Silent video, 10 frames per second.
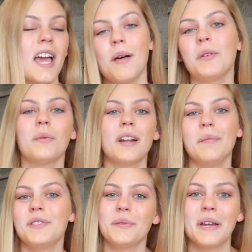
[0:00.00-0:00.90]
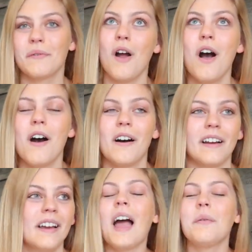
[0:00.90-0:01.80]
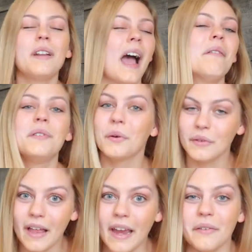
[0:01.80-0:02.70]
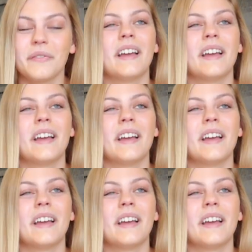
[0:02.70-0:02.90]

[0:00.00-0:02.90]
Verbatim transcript: tell me what I'm doing wrong, I would have no life.